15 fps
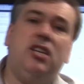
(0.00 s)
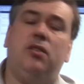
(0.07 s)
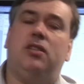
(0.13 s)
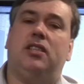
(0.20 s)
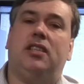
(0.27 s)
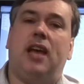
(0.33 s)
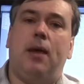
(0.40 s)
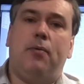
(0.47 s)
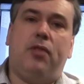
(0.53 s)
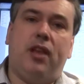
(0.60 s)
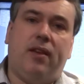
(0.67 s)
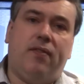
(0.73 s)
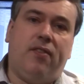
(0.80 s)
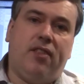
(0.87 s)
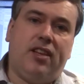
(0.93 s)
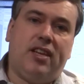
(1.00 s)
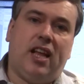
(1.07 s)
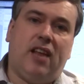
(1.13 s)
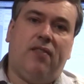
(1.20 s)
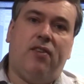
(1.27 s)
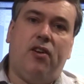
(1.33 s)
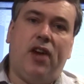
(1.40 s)
I'd like to do the same
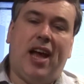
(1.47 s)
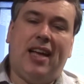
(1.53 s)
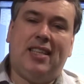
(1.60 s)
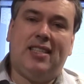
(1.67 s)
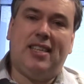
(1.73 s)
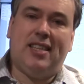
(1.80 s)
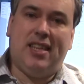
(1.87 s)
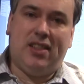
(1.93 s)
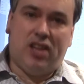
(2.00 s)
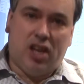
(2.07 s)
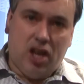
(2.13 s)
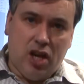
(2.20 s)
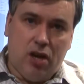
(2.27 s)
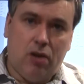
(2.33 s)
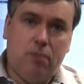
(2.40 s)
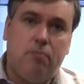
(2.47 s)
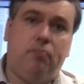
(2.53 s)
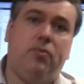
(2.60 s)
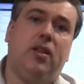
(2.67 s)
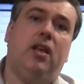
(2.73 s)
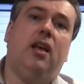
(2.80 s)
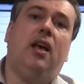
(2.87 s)
thing for the telephone handset in the
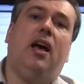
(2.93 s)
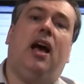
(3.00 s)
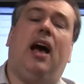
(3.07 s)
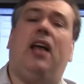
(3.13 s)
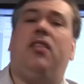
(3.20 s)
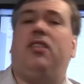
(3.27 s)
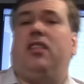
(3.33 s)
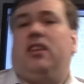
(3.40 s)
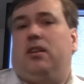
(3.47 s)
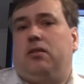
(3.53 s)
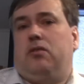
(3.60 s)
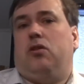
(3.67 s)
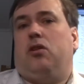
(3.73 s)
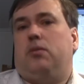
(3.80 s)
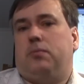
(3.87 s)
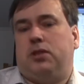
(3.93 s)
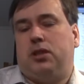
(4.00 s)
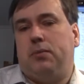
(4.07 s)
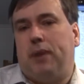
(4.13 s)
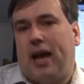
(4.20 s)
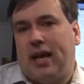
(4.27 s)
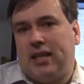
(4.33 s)
home
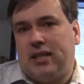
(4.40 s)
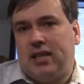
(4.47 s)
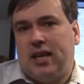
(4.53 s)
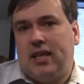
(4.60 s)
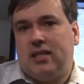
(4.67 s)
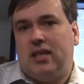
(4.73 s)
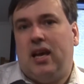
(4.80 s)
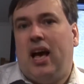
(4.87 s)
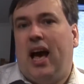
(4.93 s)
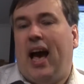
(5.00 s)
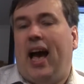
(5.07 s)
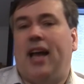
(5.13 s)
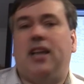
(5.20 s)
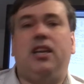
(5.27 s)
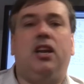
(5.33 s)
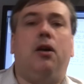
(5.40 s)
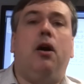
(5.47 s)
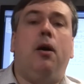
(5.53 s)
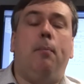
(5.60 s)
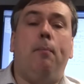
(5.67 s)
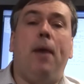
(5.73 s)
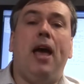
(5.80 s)
and call them super handsets,
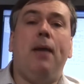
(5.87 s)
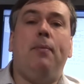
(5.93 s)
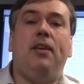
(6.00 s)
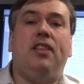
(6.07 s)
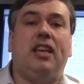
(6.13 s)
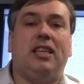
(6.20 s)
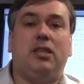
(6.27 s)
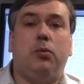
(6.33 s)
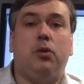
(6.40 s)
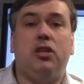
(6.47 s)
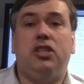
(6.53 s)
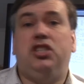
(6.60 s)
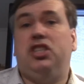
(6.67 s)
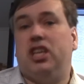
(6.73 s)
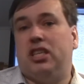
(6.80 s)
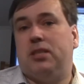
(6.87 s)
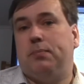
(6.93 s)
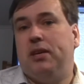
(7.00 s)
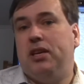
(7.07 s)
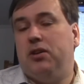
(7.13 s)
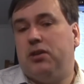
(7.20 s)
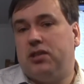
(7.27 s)
and maybe this
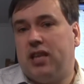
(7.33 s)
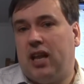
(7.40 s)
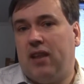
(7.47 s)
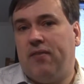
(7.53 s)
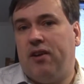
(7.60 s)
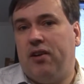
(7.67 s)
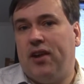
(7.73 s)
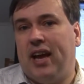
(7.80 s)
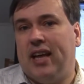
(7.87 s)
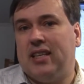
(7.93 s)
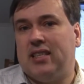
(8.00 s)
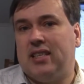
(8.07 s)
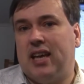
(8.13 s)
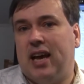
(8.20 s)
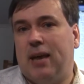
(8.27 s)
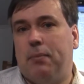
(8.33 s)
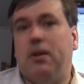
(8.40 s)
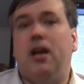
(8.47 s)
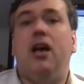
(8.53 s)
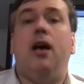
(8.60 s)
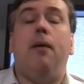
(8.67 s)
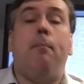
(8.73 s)
would just be your telephone
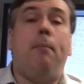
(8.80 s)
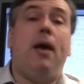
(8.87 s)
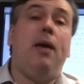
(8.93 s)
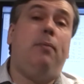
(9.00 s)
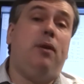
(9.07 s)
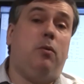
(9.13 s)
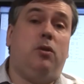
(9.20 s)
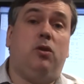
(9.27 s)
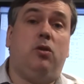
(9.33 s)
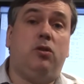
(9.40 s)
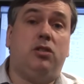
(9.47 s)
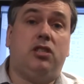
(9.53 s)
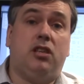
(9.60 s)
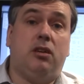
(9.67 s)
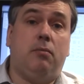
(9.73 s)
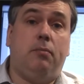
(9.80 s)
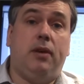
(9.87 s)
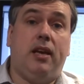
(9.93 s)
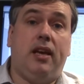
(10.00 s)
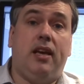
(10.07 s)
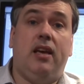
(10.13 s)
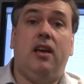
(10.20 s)
handset. Maybe it would
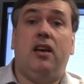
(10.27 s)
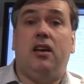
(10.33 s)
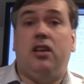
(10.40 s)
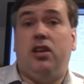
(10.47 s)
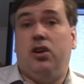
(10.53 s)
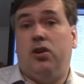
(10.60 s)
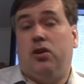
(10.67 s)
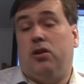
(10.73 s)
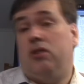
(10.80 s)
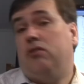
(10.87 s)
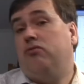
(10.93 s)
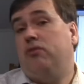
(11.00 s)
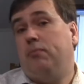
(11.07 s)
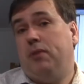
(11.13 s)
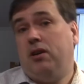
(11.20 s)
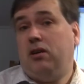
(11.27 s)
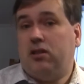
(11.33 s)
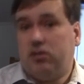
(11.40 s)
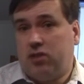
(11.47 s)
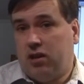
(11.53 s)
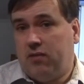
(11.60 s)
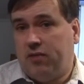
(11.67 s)
also be
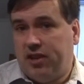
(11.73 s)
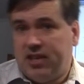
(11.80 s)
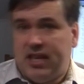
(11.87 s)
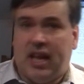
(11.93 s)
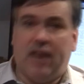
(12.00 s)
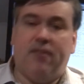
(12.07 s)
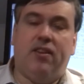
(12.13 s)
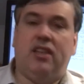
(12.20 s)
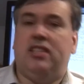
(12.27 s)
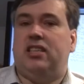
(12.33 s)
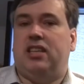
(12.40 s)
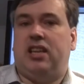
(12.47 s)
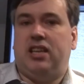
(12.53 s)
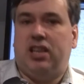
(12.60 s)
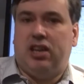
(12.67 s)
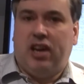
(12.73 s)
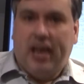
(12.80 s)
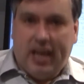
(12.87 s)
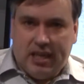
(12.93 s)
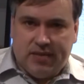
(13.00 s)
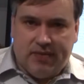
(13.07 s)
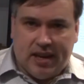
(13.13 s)
your remote control for your
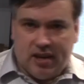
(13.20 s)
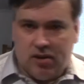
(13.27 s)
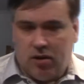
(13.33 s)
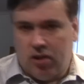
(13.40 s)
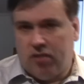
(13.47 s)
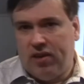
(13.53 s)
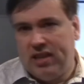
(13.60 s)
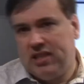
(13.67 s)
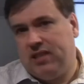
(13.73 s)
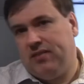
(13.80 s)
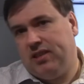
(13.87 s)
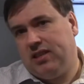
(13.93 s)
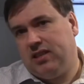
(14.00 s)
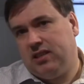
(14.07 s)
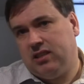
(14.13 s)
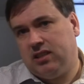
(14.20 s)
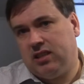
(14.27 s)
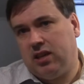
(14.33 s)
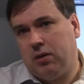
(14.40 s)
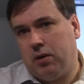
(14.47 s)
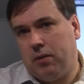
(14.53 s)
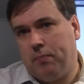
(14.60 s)
television and your HVAC and all the rest of
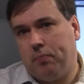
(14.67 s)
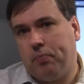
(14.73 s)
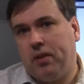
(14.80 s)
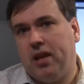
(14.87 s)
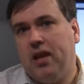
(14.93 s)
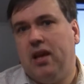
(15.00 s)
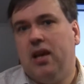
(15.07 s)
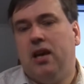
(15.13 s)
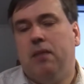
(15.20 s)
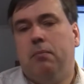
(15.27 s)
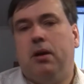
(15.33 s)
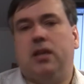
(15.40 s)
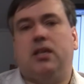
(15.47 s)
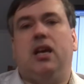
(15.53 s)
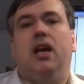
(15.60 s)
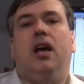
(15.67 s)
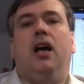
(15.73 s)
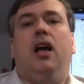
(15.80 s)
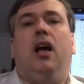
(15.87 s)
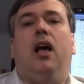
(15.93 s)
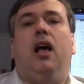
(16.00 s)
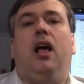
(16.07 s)
it and so on.
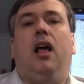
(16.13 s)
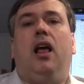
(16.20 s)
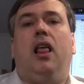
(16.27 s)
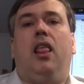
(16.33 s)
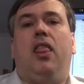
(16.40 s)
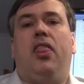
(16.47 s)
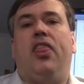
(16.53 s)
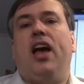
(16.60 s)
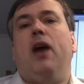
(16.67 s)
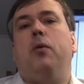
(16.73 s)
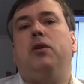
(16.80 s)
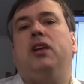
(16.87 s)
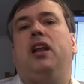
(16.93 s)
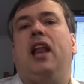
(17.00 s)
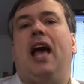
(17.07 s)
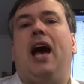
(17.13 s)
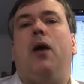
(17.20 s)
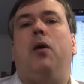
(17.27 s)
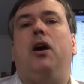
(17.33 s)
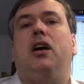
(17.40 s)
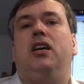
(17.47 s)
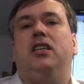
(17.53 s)
But that
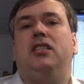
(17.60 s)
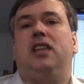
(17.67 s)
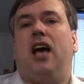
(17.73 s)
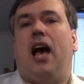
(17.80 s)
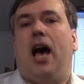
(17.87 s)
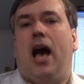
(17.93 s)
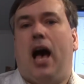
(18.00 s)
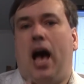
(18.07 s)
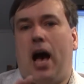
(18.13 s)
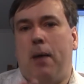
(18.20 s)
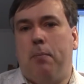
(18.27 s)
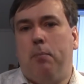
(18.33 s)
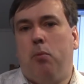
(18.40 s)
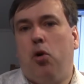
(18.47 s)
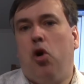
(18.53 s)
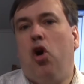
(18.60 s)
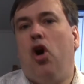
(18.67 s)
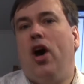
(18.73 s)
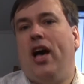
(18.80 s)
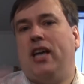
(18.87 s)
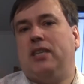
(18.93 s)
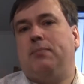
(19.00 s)
would allow us a
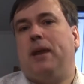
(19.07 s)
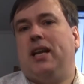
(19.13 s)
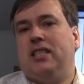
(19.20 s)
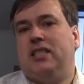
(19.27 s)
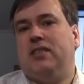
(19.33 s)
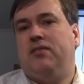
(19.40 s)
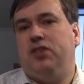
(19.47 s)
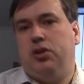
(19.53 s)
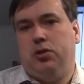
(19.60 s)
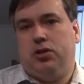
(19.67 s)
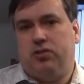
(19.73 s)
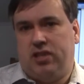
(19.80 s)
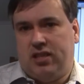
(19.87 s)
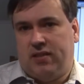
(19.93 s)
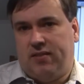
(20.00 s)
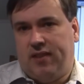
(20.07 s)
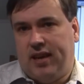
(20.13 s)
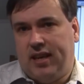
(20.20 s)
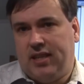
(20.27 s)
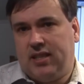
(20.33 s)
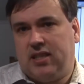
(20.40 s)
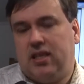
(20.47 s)
more expansive
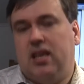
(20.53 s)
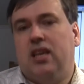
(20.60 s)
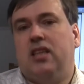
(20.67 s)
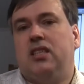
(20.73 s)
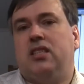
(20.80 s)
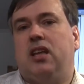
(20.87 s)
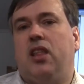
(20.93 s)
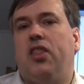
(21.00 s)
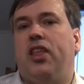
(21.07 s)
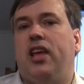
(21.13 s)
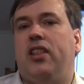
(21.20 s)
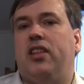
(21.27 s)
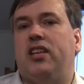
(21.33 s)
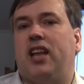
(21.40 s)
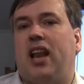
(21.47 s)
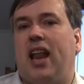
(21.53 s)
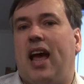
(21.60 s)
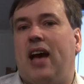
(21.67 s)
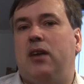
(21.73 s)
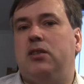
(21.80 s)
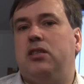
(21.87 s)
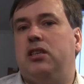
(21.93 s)
user interface,
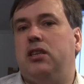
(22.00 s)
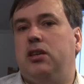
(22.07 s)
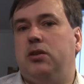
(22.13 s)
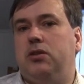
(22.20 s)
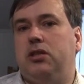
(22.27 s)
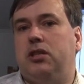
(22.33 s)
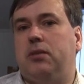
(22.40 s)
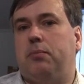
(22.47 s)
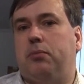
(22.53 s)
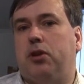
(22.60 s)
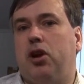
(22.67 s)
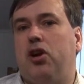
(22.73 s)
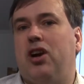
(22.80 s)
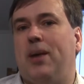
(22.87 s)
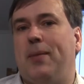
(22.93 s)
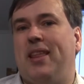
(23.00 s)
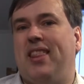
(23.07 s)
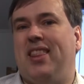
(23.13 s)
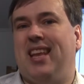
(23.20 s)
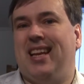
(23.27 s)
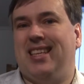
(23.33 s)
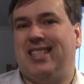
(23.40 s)
something that allows the user to
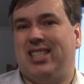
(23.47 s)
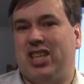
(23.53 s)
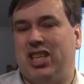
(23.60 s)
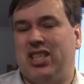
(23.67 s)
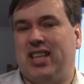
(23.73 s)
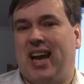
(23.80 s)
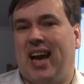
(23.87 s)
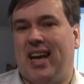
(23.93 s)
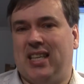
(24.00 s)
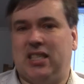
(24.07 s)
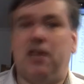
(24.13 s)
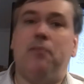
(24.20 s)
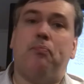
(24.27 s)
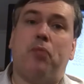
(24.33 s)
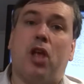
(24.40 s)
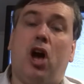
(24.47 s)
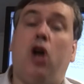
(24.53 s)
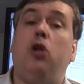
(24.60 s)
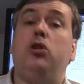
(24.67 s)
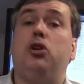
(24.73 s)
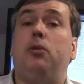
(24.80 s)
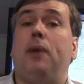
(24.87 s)
program in things such
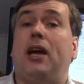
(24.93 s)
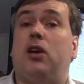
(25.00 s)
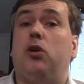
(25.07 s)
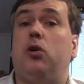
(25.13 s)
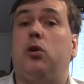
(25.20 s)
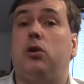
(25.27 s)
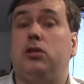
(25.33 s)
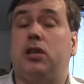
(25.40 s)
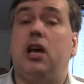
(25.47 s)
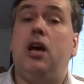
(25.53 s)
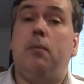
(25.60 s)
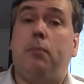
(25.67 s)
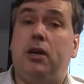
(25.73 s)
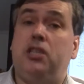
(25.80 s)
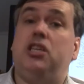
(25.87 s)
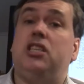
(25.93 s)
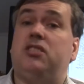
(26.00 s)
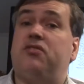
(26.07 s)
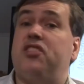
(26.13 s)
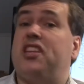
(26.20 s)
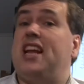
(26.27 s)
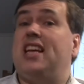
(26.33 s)
as hold all my calls
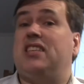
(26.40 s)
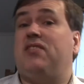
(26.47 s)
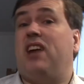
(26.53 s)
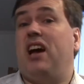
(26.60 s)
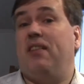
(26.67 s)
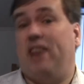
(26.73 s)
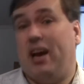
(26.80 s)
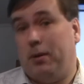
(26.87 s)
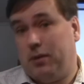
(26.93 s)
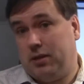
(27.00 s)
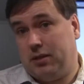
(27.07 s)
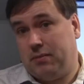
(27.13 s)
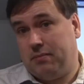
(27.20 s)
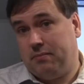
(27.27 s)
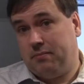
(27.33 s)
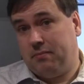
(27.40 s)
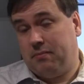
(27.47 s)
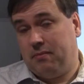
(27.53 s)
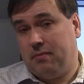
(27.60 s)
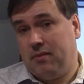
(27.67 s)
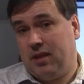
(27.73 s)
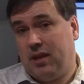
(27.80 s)
but just for the next 5
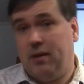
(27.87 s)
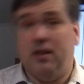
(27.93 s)
hours.